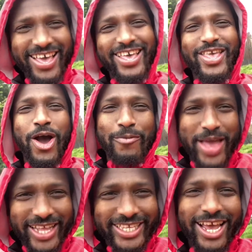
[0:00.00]
Yo, me,
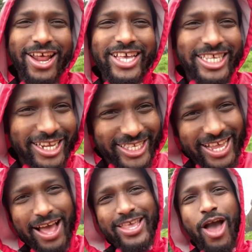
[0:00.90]
I tell you, I see the
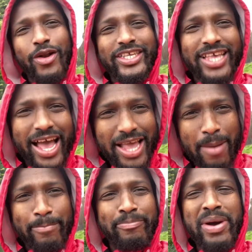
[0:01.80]
song, yo, the song, yo,
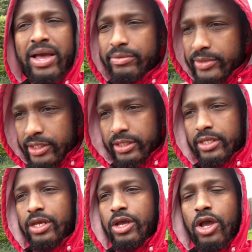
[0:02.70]
but.
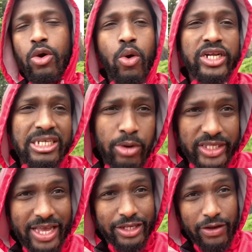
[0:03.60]
What do you what the
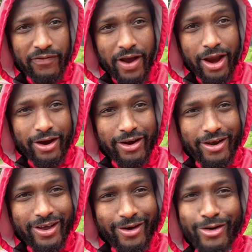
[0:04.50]
song so far?
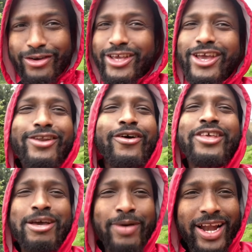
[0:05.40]
No, you're not
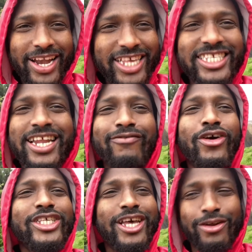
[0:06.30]
yet, man. Listen to the
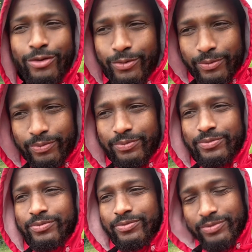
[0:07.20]
verse you know.
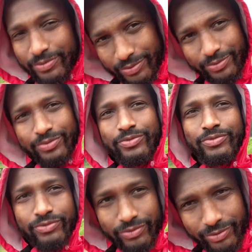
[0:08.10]

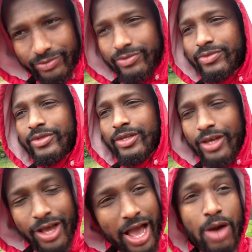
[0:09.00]

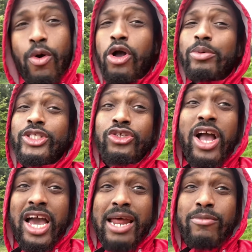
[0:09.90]
I woke up strong
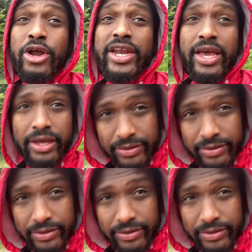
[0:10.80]
on a Monday.